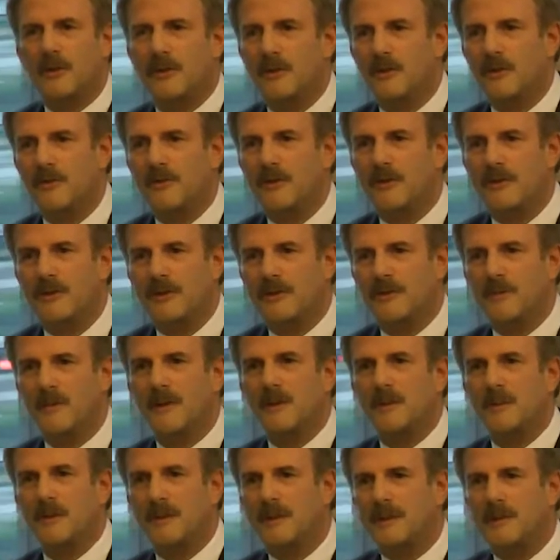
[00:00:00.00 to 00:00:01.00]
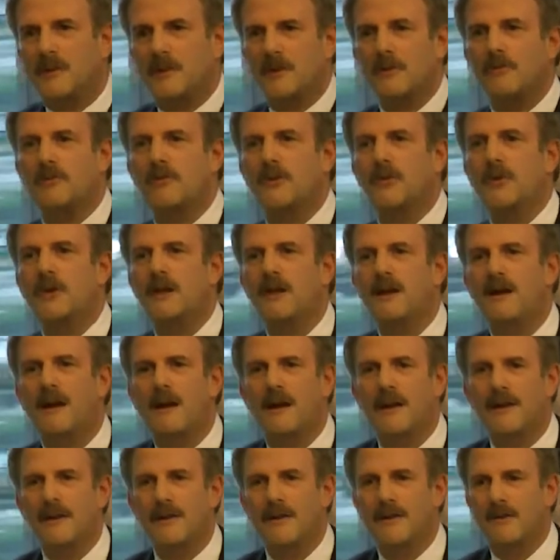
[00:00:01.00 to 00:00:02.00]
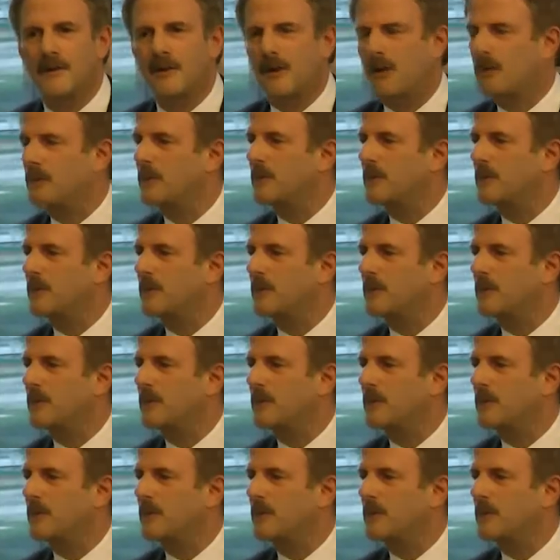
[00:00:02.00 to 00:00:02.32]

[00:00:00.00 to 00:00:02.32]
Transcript: with the University of Melbourne until 49 years ago,